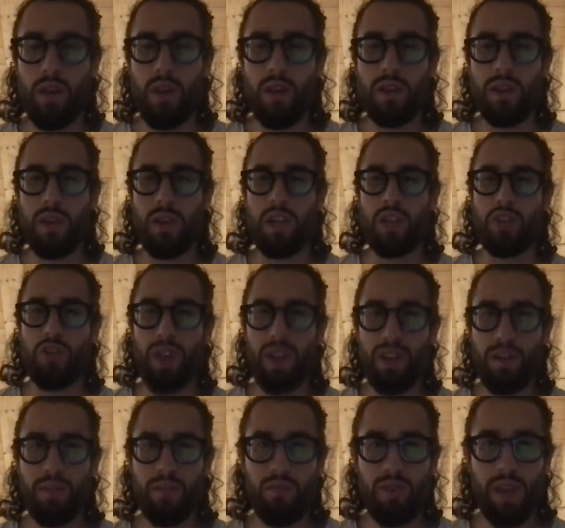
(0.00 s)
So he
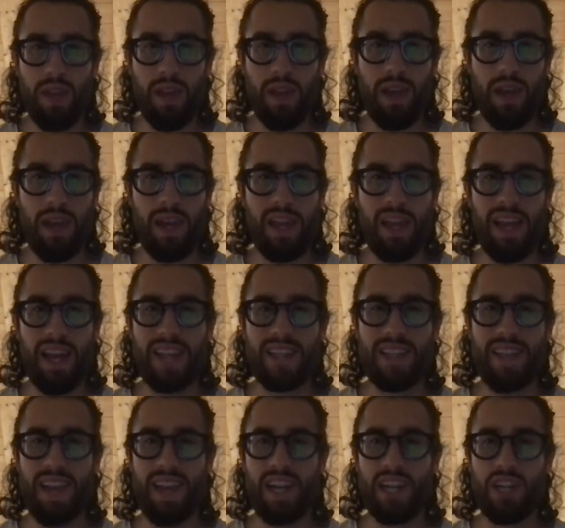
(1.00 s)
tried to bring a class
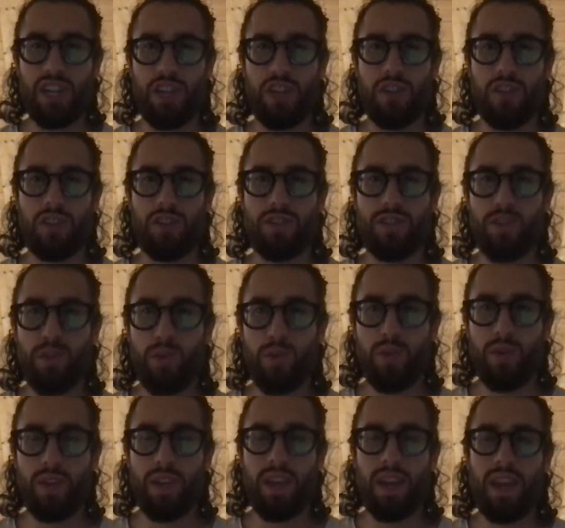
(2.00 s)
action
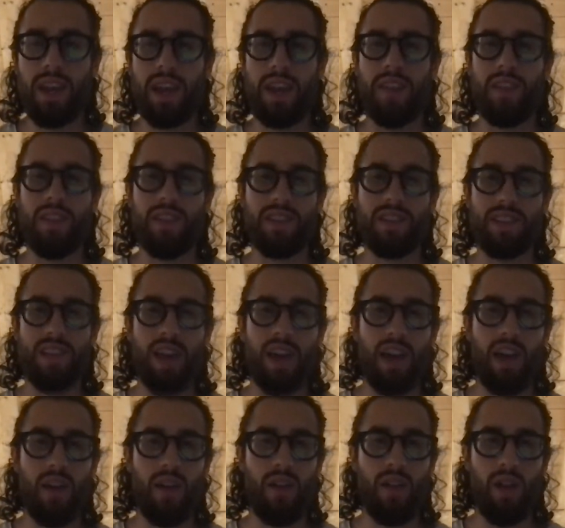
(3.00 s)
suit in the
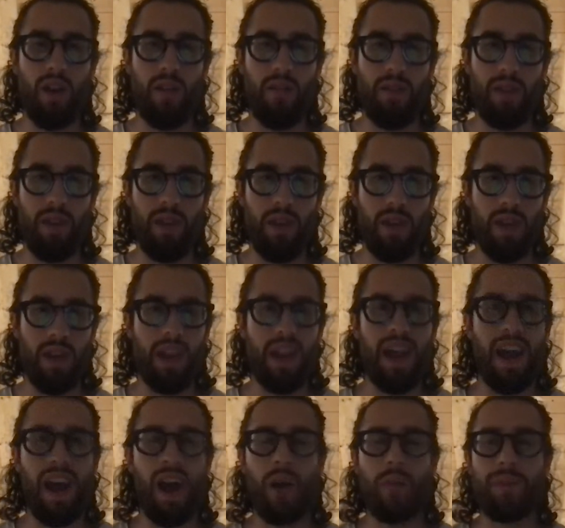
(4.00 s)
style of
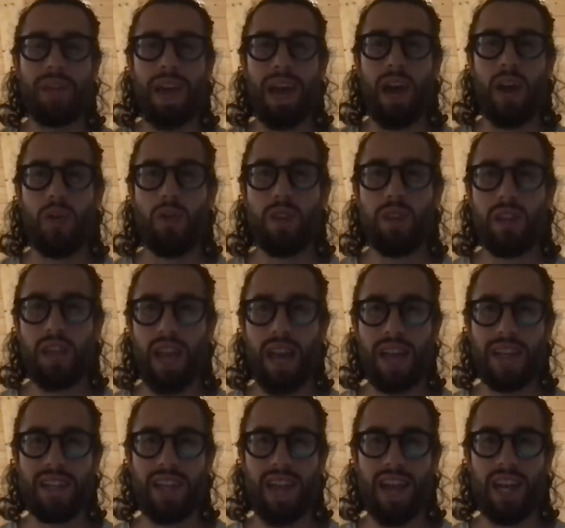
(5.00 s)
an opt-out
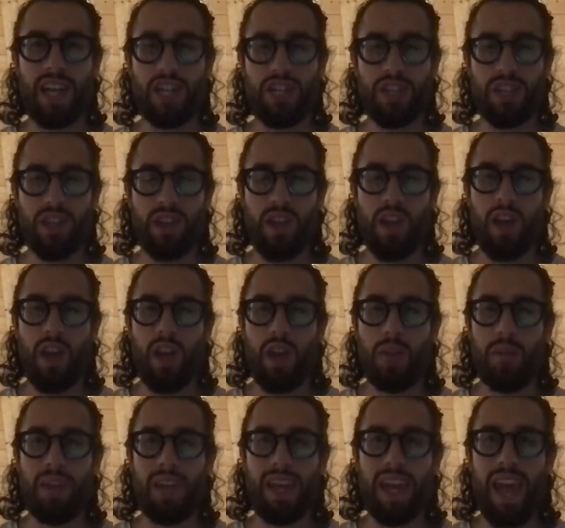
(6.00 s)
class action,
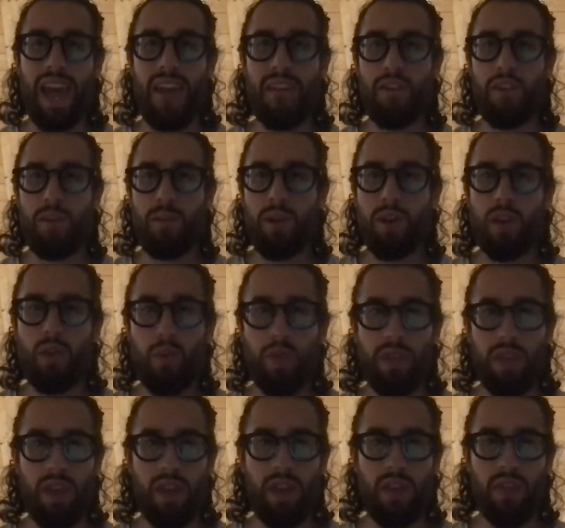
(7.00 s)
meaning everybody
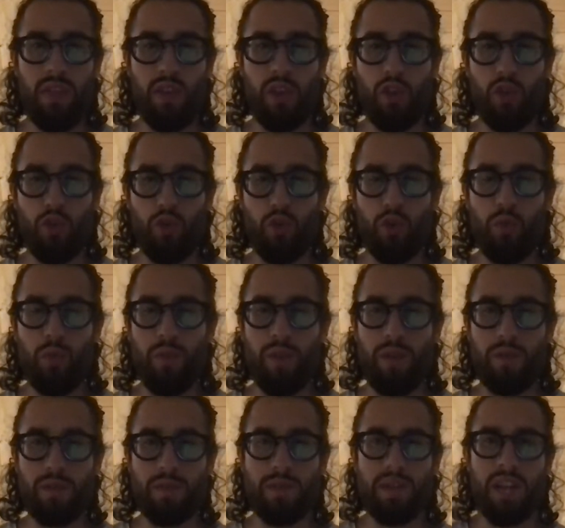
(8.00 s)
within the group
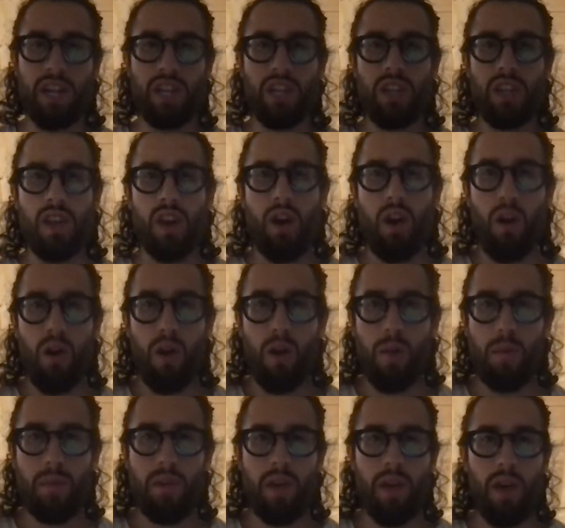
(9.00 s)
that was potentially
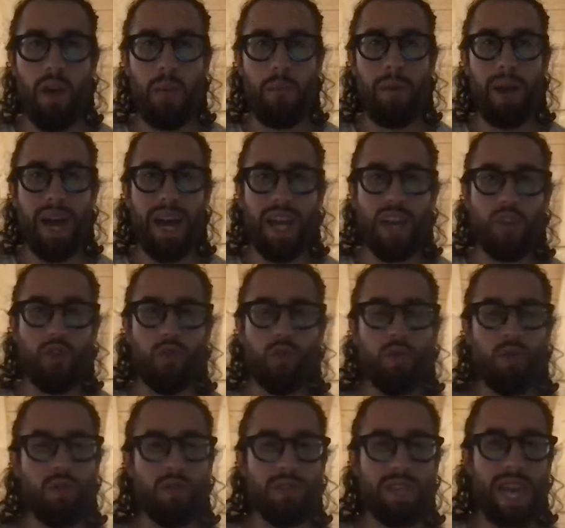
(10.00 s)
harmed by
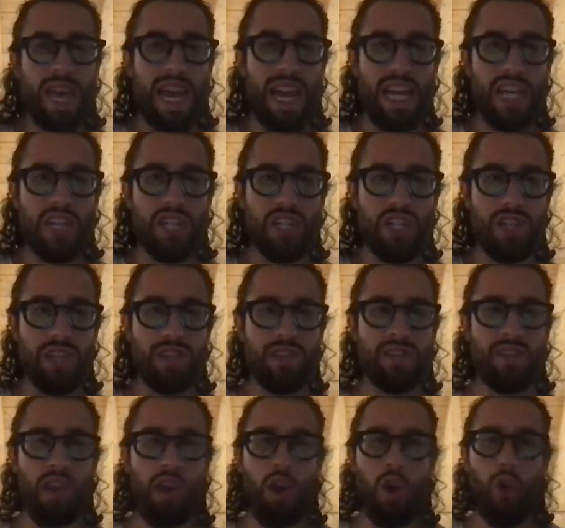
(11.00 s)
Google's
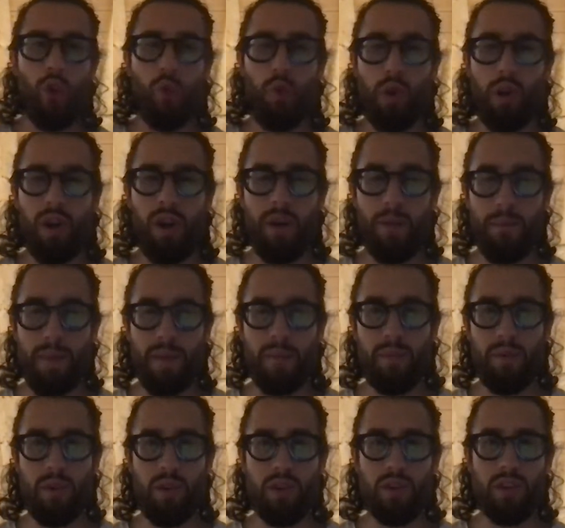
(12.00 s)
actions were a
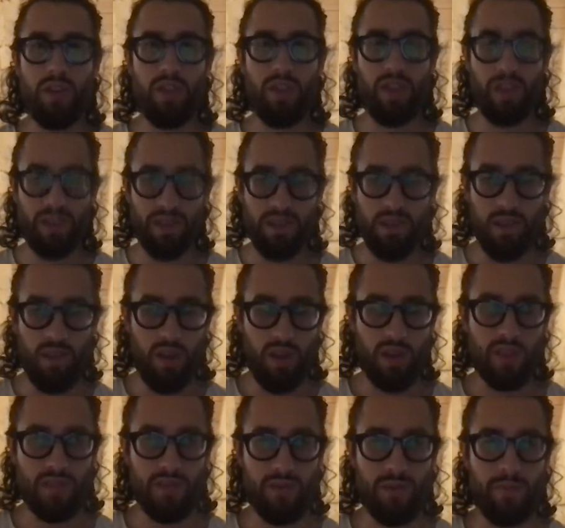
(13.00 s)
member to this
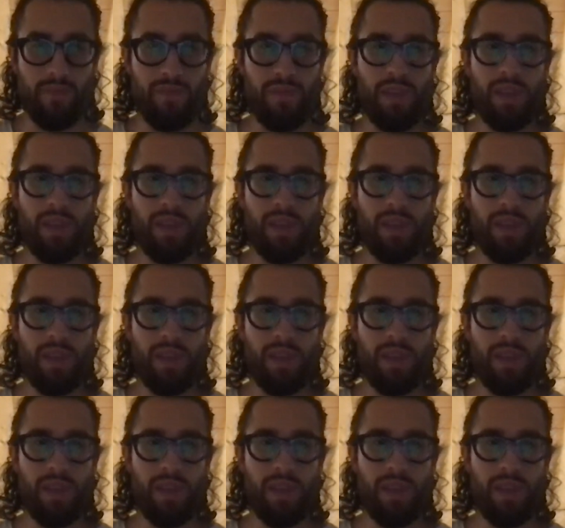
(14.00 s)
lawsuit.